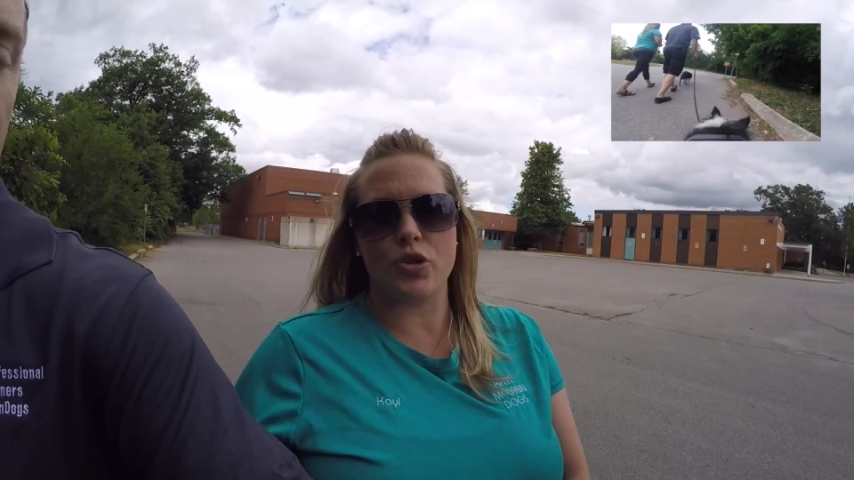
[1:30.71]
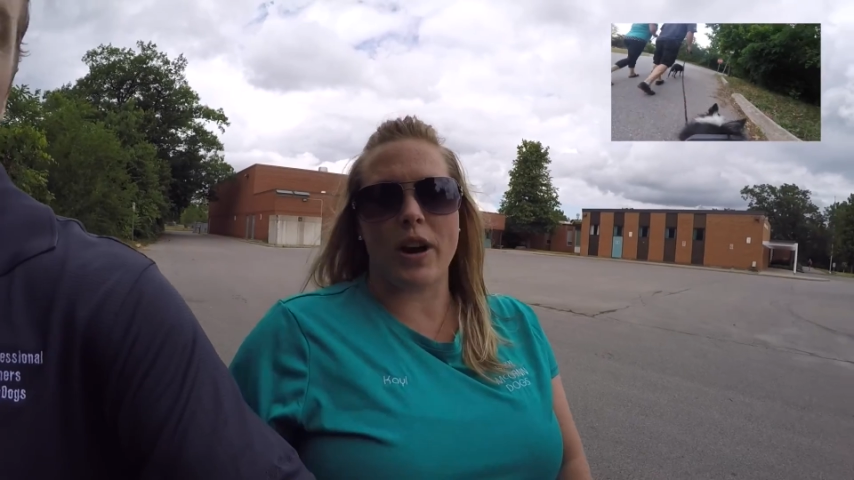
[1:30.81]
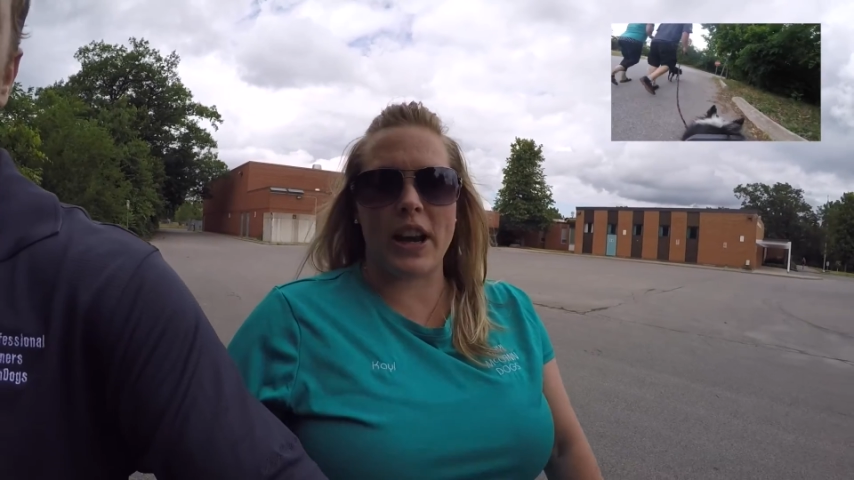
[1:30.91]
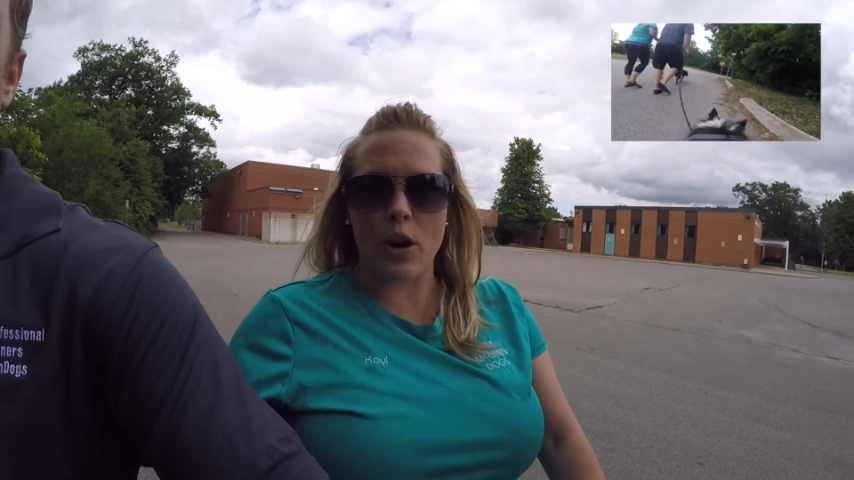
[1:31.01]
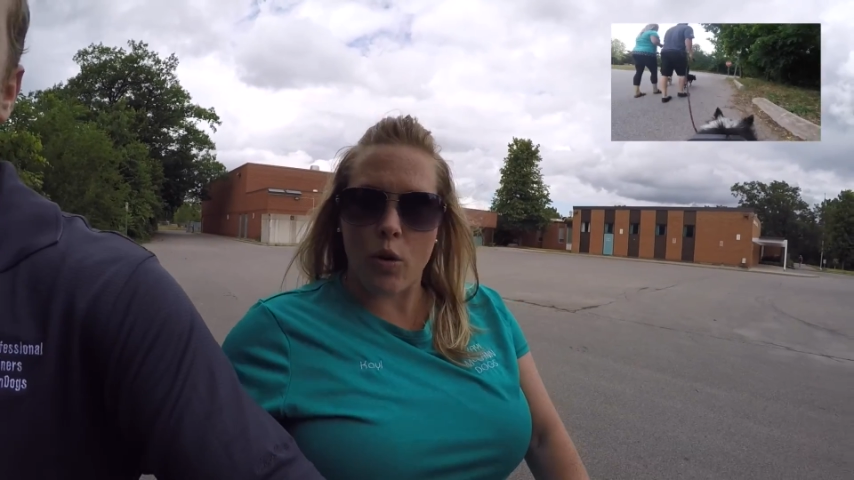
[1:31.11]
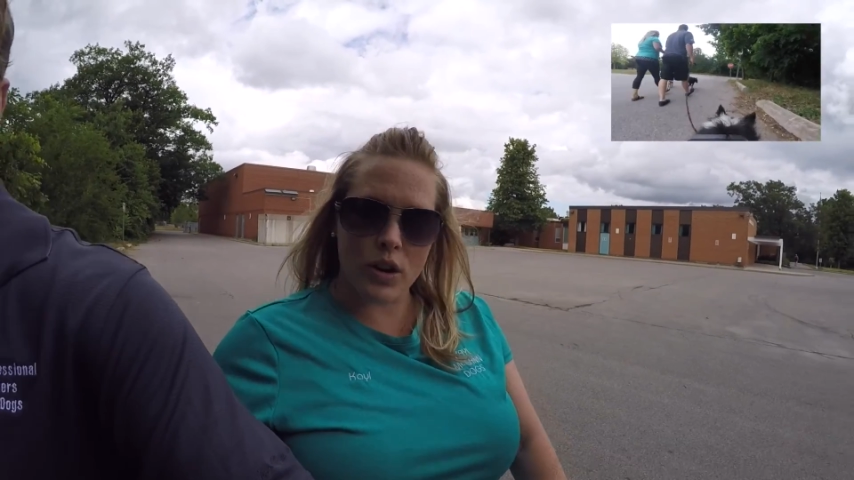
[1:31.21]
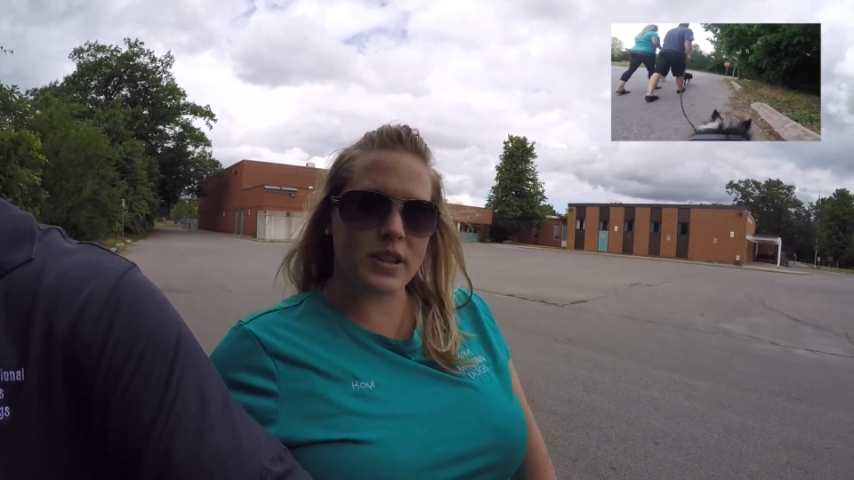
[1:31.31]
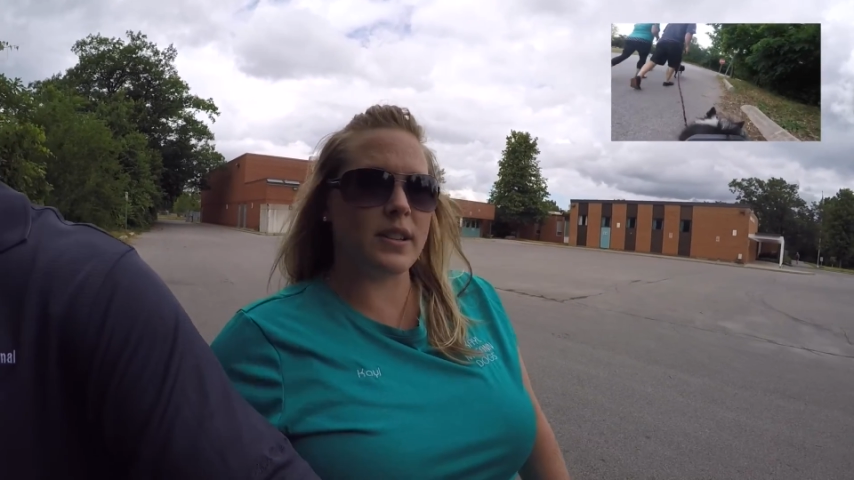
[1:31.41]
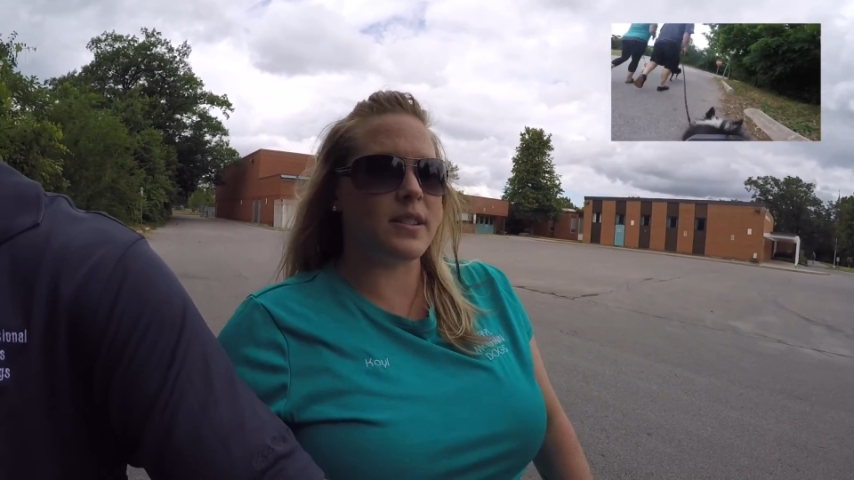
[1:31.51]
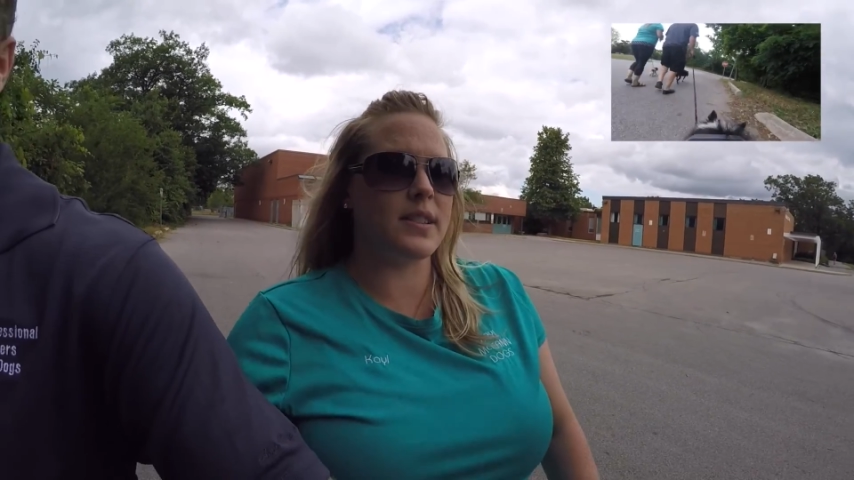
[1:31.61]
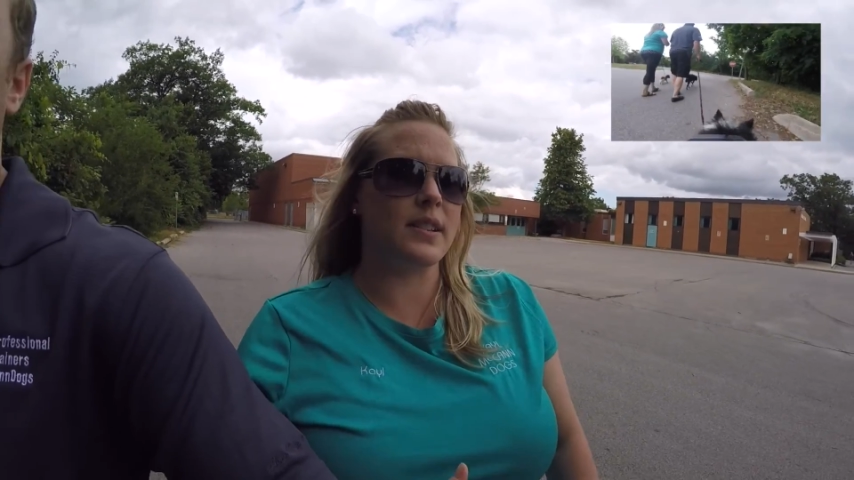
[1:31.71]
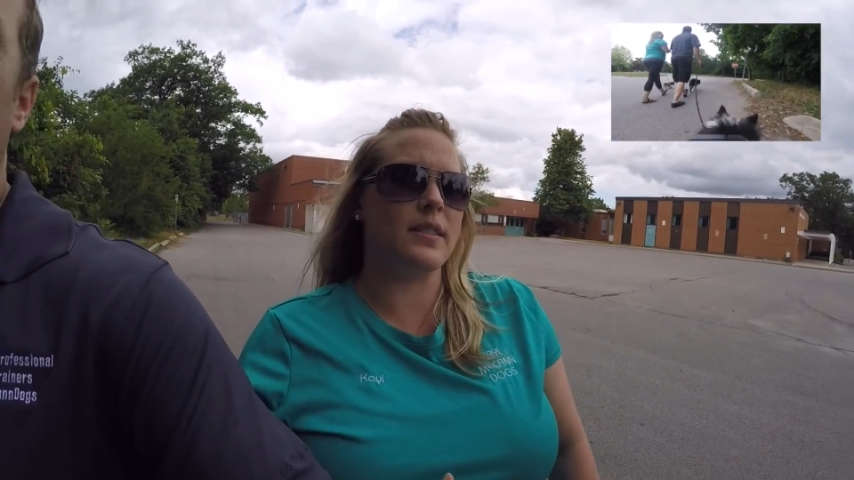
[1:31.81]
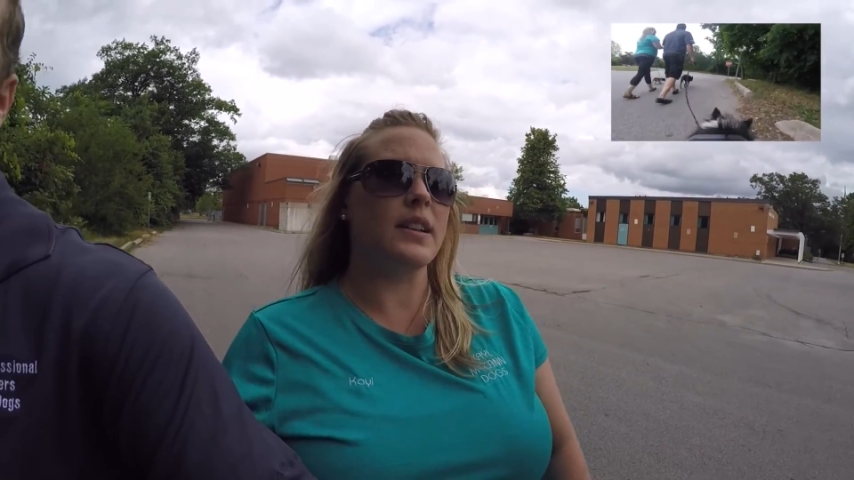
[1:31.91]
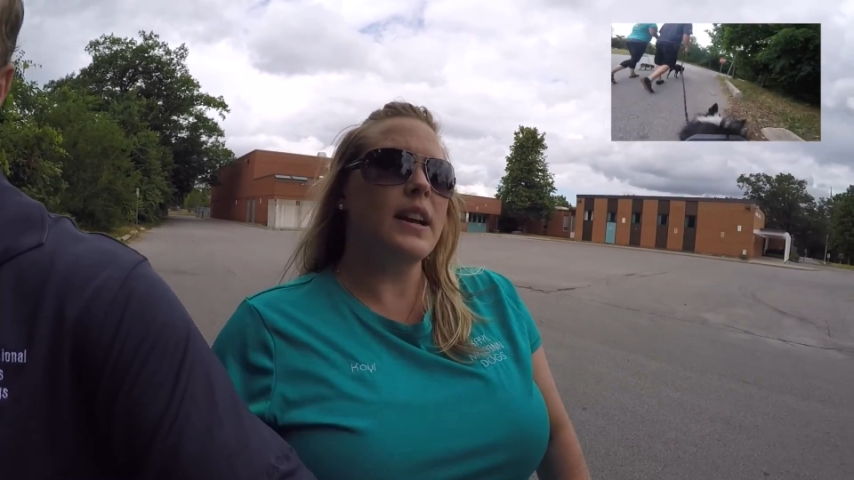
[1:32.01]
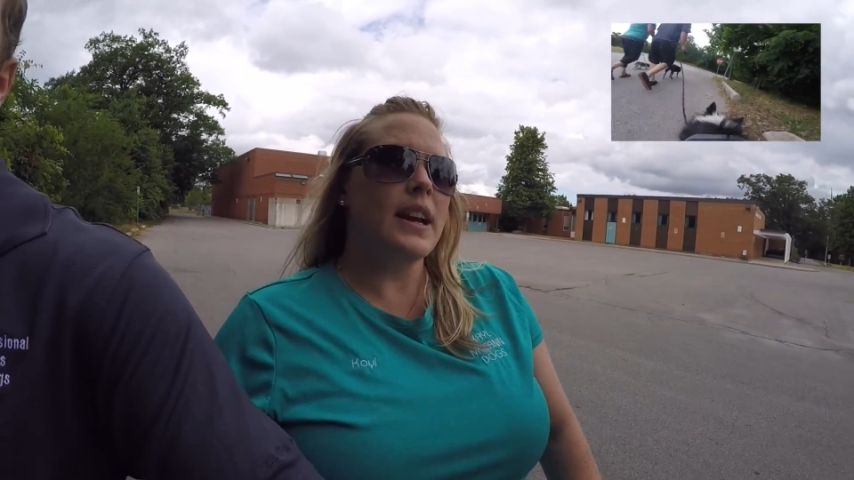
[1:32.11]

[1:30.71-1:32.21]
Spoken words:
training courses and